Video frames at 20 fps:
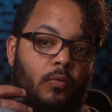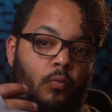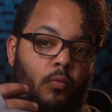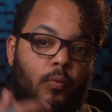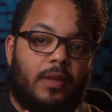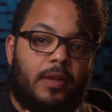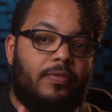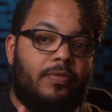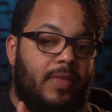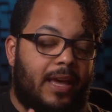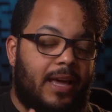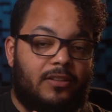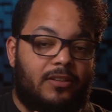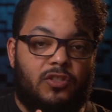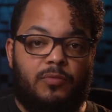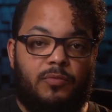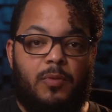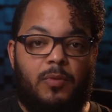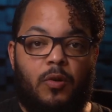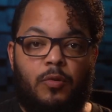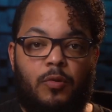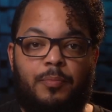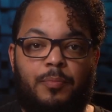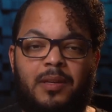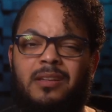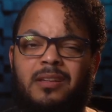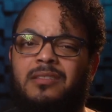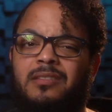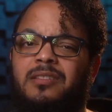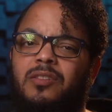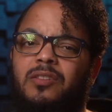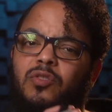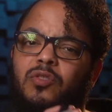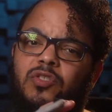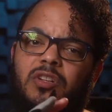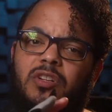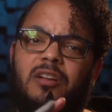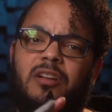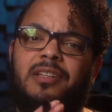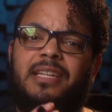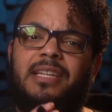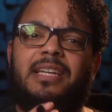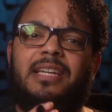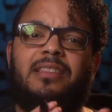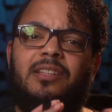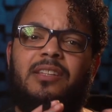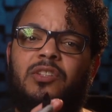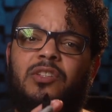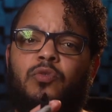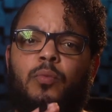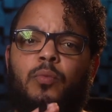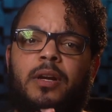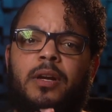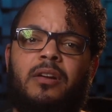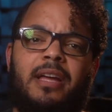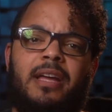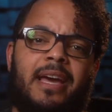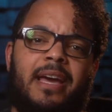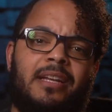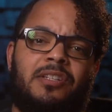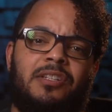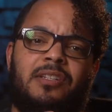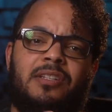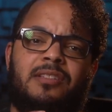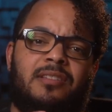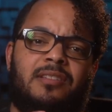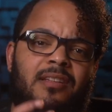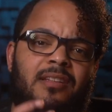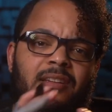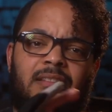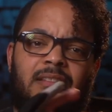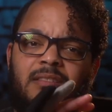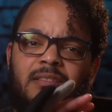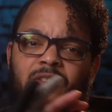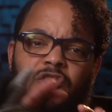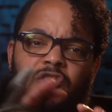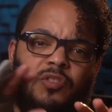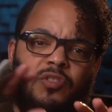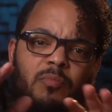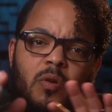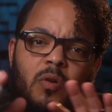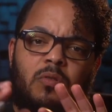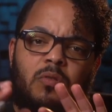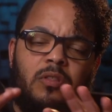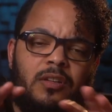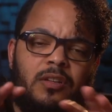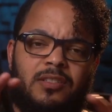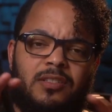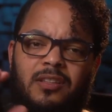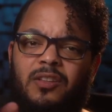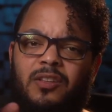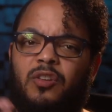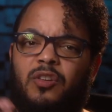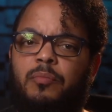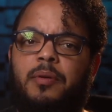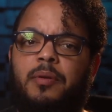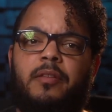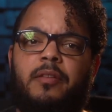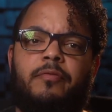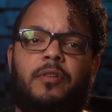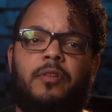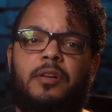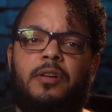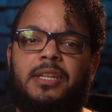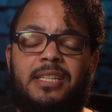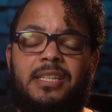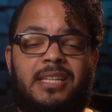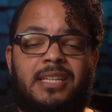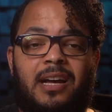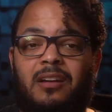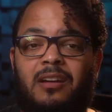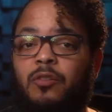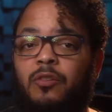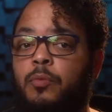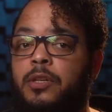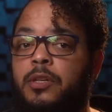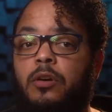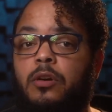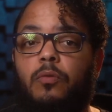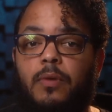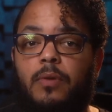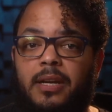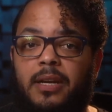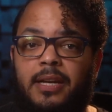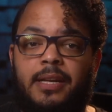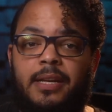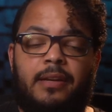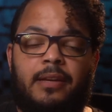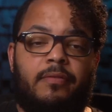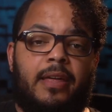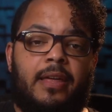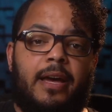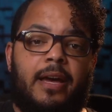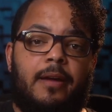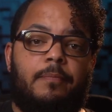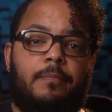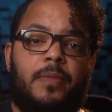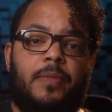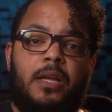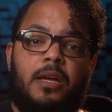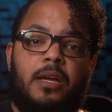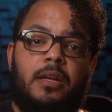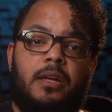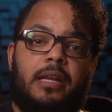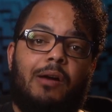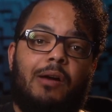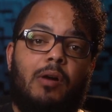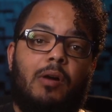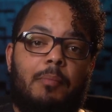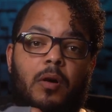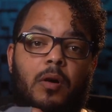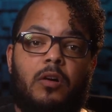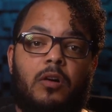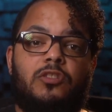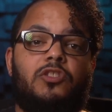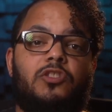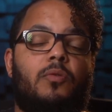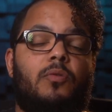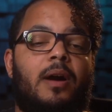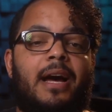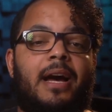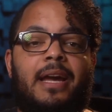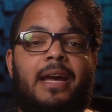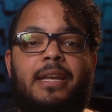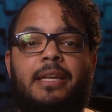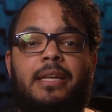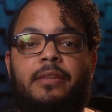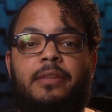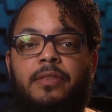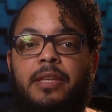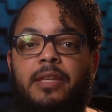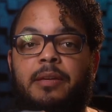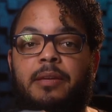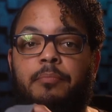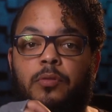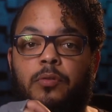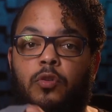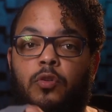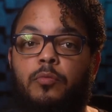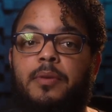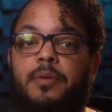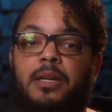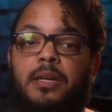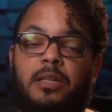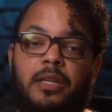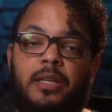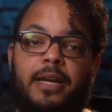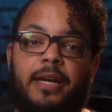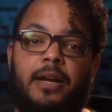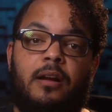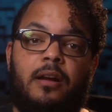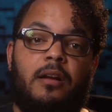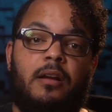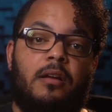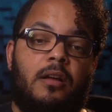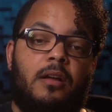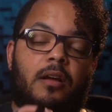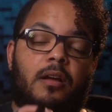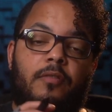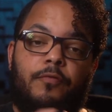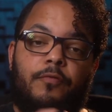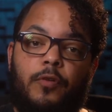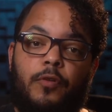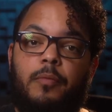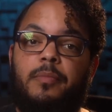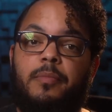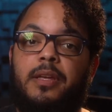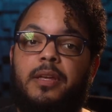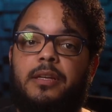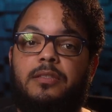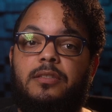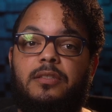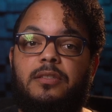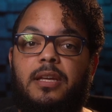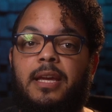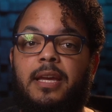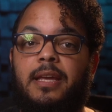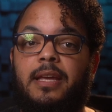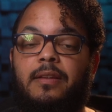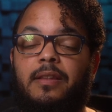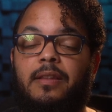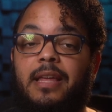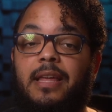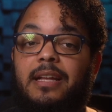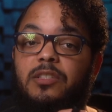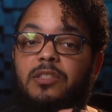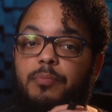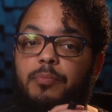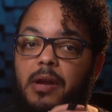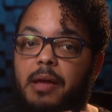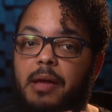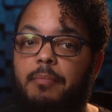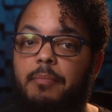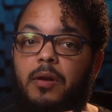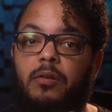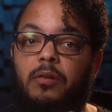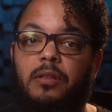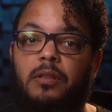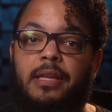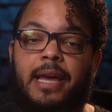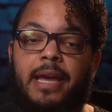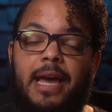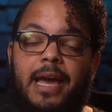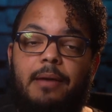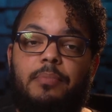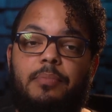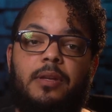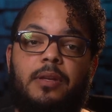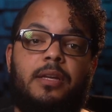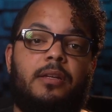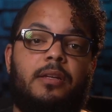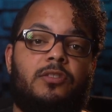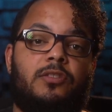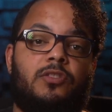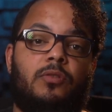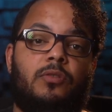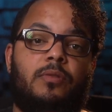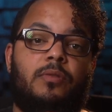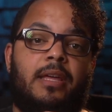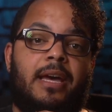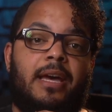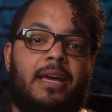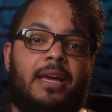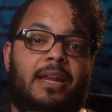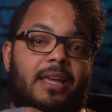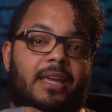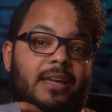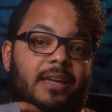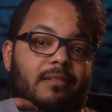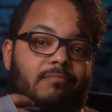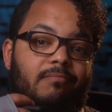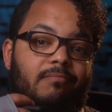with that smoke because then you start to get these weird edges and the smoke looks a little bit funky town we don't want any of that now i'm also hiding the bloom and glare from this and that's primarily happening so that